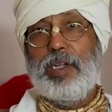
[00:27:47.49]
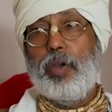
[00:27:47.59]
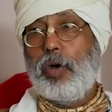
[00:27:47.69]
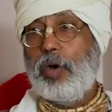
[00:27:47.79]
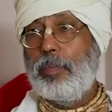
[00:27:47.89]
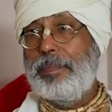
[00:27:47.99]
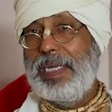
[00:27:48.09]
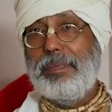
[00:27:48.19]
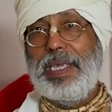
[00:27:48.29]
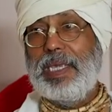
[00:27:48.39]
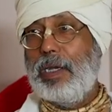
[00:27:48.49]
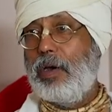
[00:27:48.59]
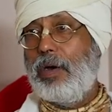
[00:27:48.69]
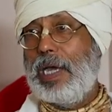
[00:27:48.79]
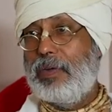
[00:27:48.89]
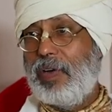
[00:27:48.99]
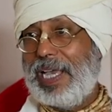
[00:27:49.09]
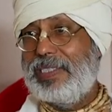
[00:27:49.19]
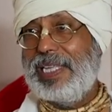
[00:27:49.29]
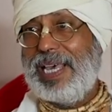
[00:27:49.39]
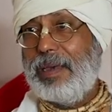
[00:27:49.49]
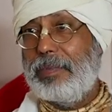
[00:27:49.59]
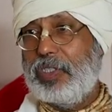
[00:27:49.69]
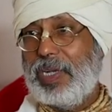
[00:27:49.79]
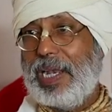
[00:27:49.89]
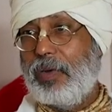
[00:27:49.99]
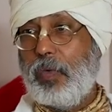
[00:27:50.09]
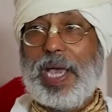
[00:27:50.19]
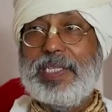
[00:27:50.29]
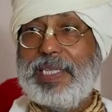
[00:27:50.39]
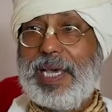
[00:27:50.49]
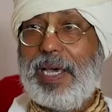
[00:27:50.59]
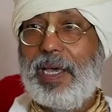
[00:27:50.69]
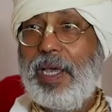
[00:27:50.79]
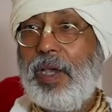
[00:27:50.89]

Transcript: you know, big, big, you know, advisor, material advisor,